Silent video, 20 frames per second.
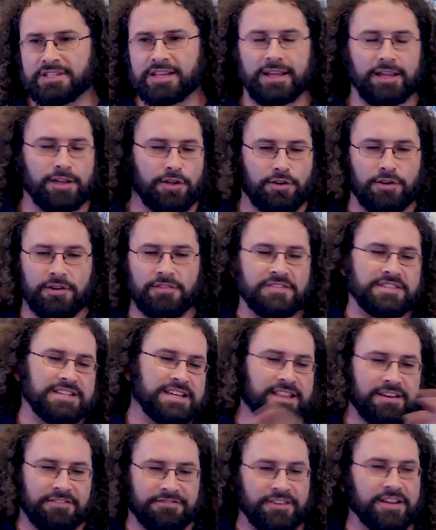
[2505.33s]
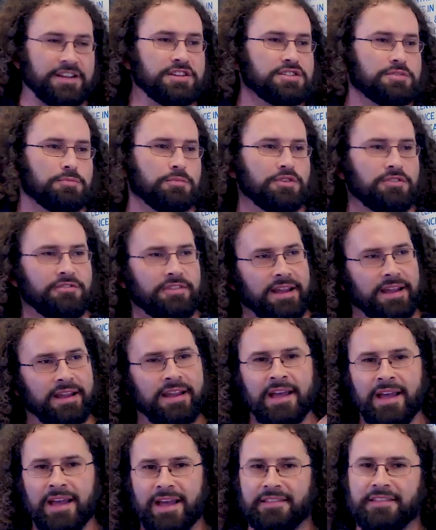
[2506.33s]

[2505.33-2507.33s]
It's like you don't even see their fingers moving,